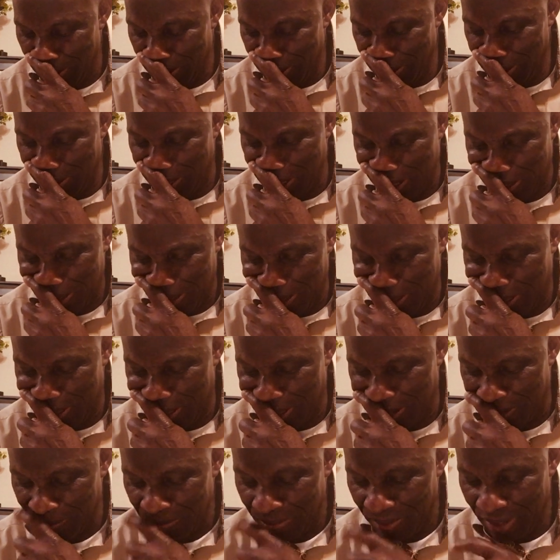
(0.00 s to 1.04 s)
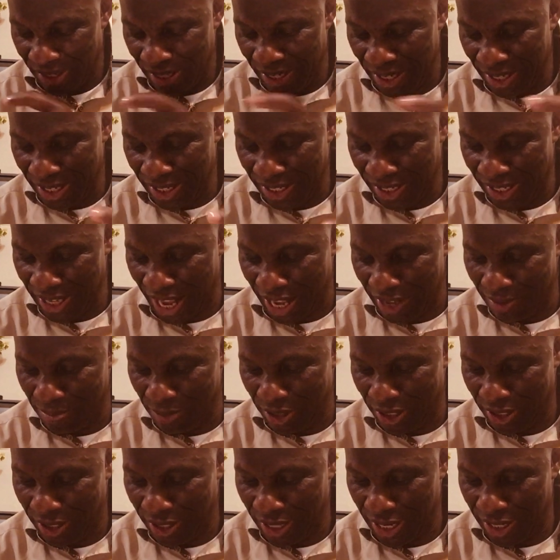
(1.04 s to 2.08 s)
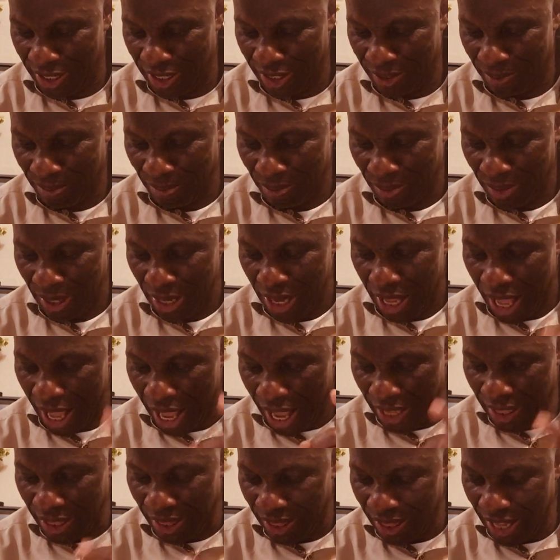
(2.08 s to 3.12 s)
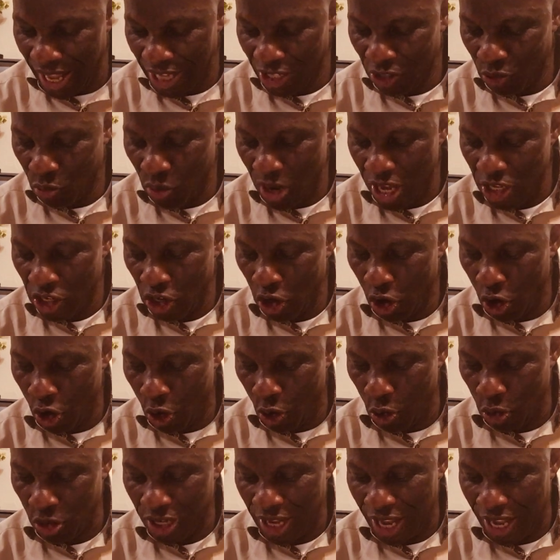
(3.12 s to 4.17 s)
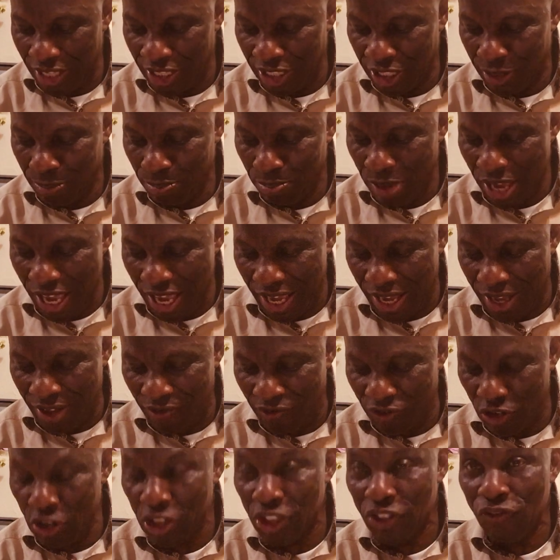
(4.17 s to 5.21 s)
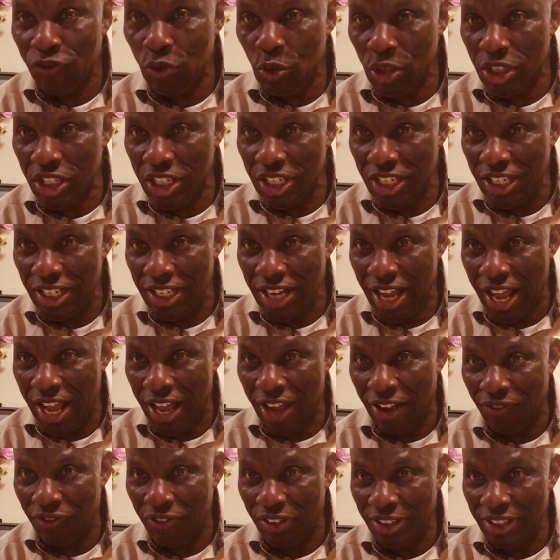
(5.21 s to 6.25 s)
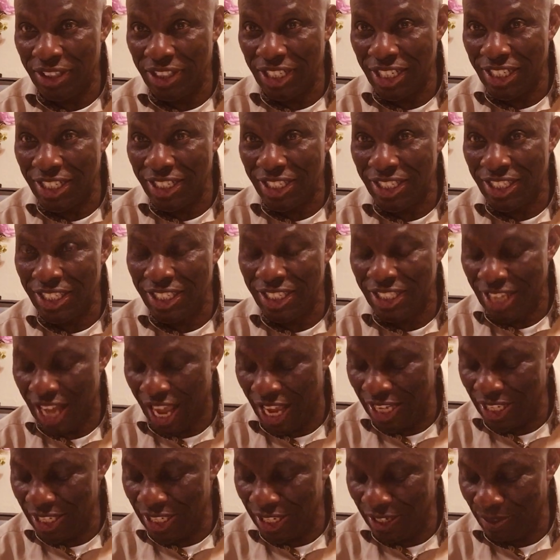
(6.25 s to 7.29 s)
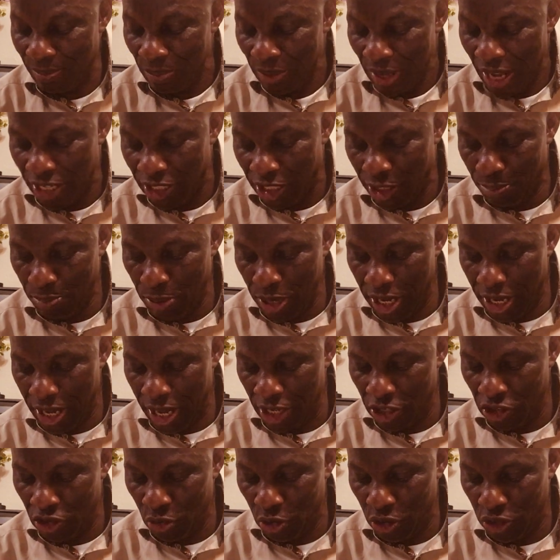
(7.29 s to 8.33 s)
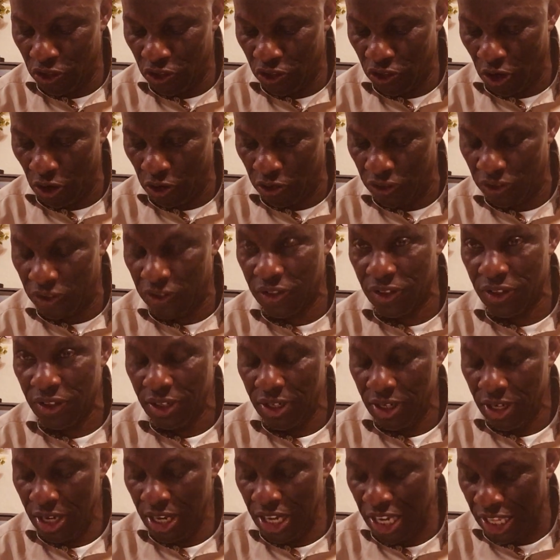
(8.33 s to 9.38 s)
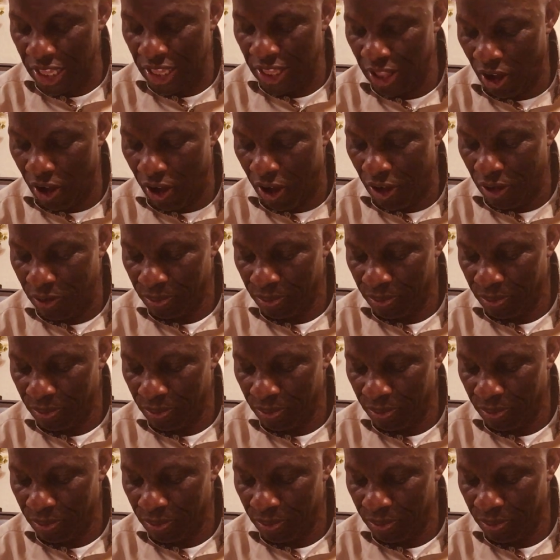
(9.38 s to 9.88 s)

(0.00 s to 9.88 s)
sit here sit here it's not me said it and Lot went out and spake verse 14 of Genesis 19 and spake unto his sons in law